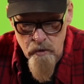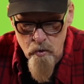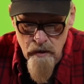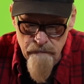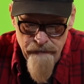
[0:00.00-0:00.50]

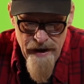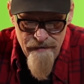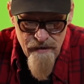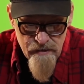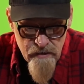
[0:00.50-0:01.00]
You can
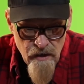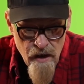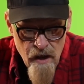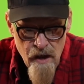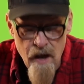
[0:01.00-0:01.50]
buy this
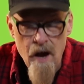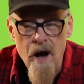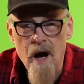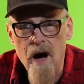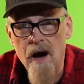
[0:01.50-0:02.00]

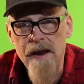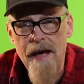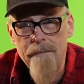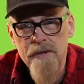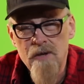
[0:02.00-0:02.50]
on
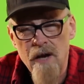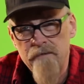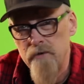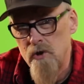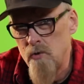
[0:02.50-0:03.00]

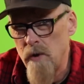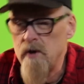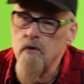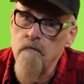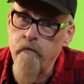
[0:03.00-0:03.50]
Amazon for
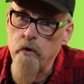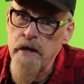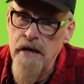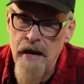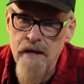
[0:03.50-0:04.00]

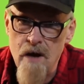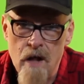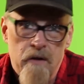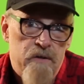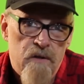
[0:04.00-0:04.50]

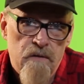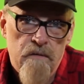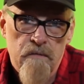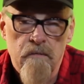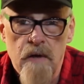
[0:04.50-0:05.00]

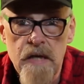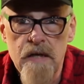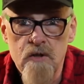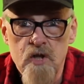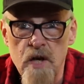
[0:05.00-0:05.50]
$249.
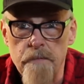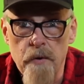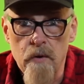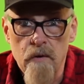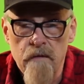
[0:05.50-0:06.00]
It is
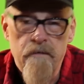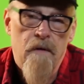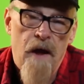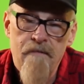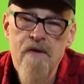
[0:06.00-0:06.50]
cheaper.
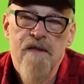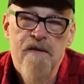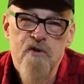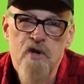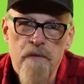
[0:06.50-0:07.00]

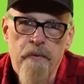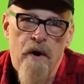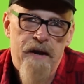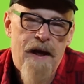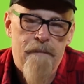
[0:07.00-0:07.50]
Everything's cheaper
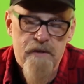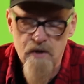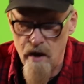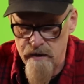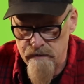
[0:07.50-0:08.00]
on
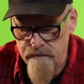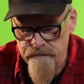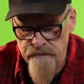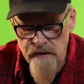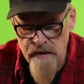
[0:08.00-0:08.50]
Amazon.
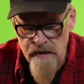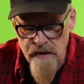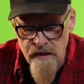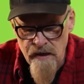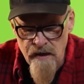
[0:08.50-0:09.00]

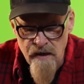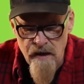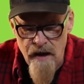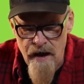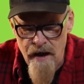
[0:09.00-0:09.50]

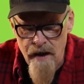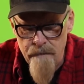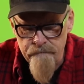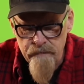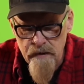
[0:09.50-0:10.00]

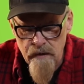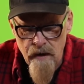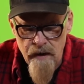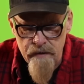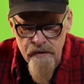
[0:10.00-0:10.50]

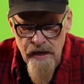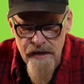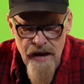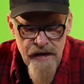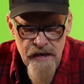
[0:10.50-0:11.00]

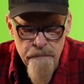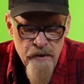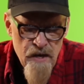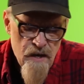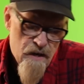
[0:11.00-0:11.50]

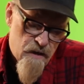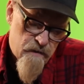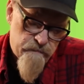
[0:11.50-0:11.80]
1080p